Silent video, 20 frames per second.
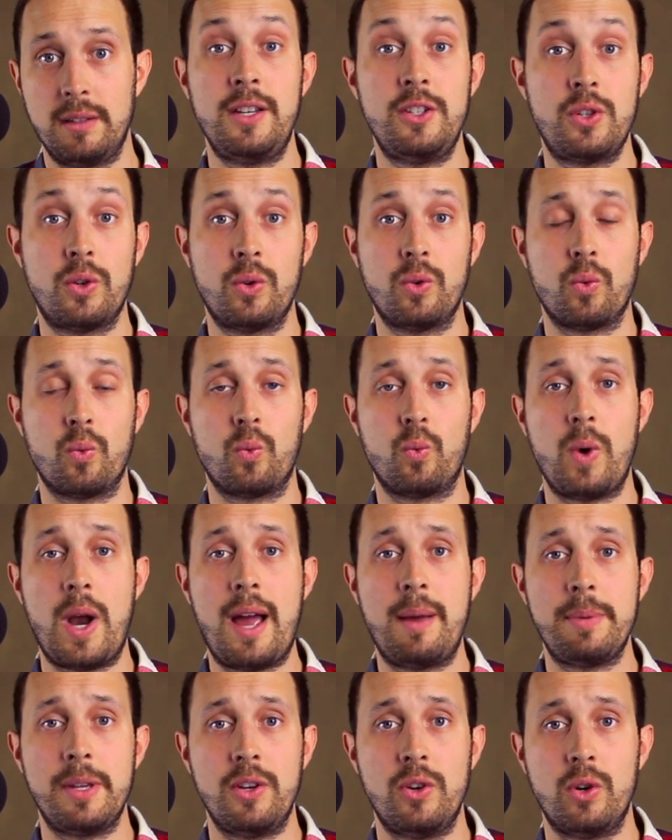Enter
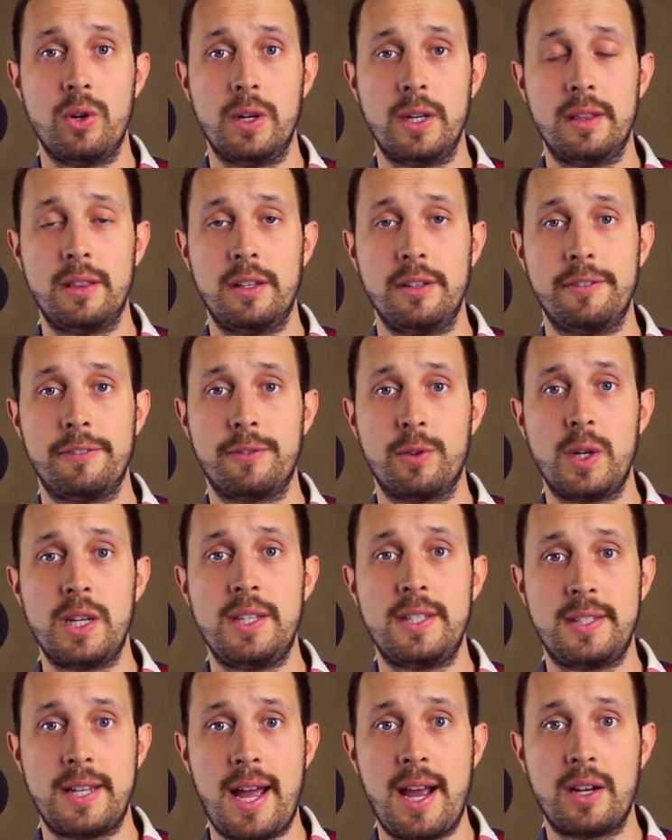Robinhood, the free
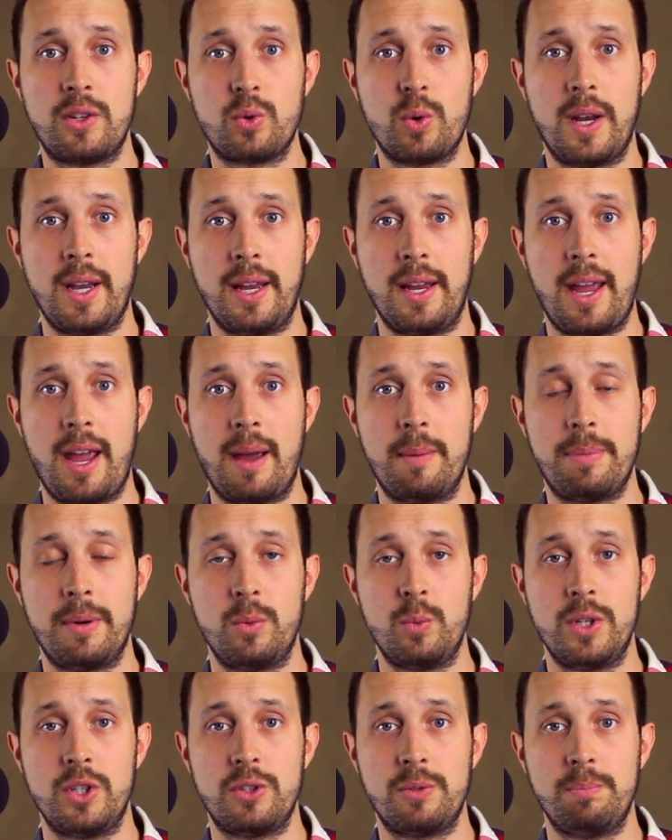stock trading app
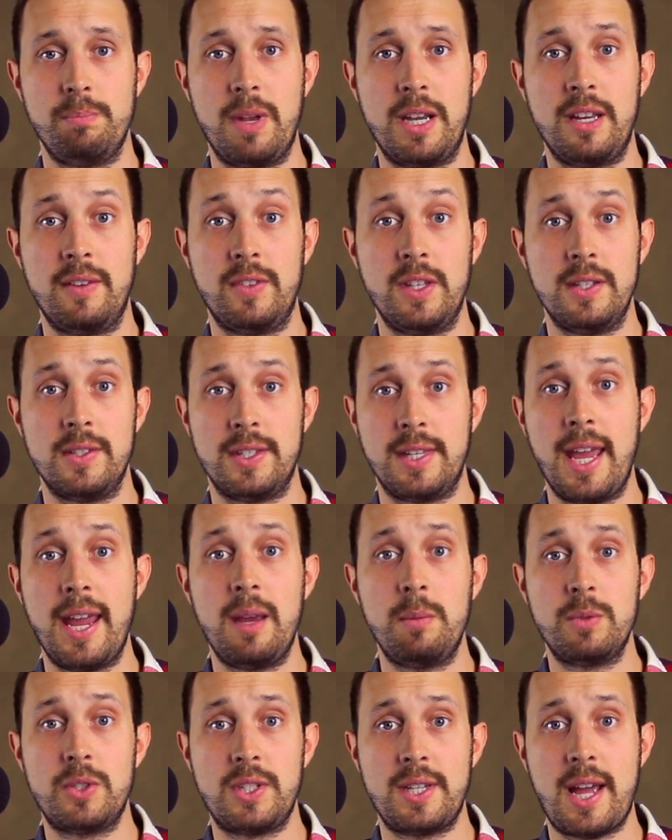on which many of these
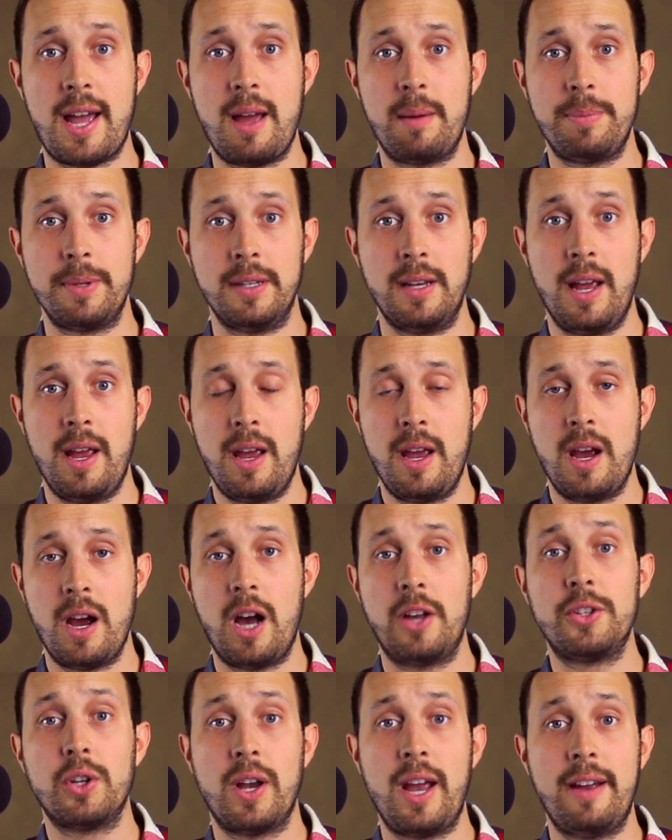GameStop and
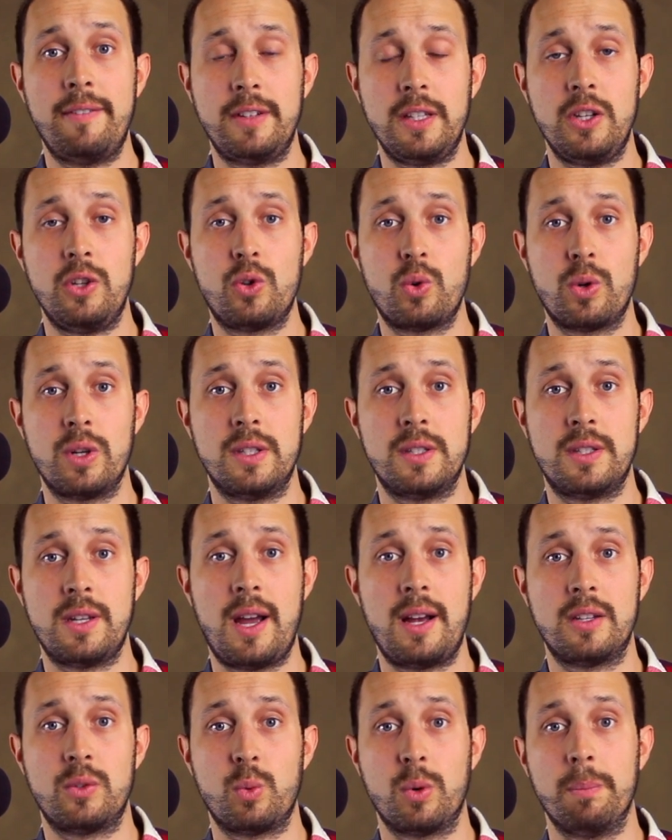other heavily shorted
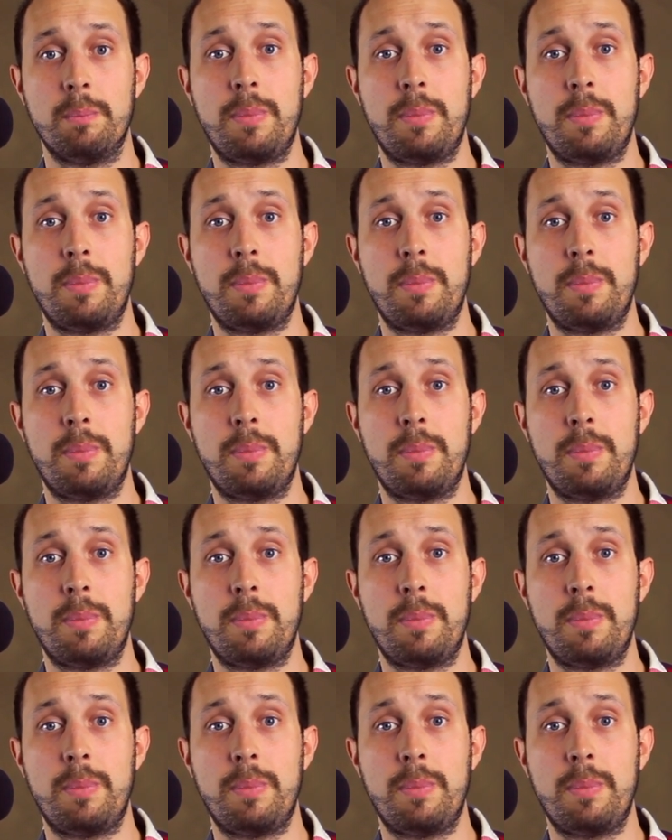stocks were